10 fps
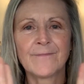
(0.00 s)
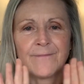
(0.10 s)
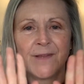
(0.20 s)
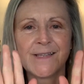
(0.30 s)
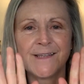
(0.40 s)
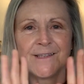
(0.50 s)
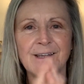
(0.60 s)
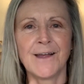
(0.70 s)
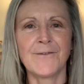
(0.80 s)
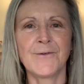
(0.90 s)
Blessing
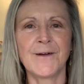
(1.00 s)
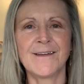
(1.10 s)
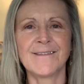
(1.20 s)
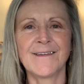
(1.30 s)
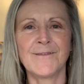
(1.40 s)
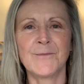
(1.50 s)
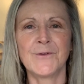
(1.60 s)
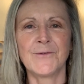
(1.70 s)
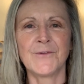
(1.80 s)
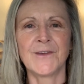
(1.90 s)
to everyone. Have a
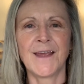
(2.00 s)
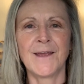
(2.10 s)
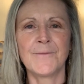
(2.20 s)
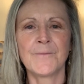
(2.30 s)
beautiful day.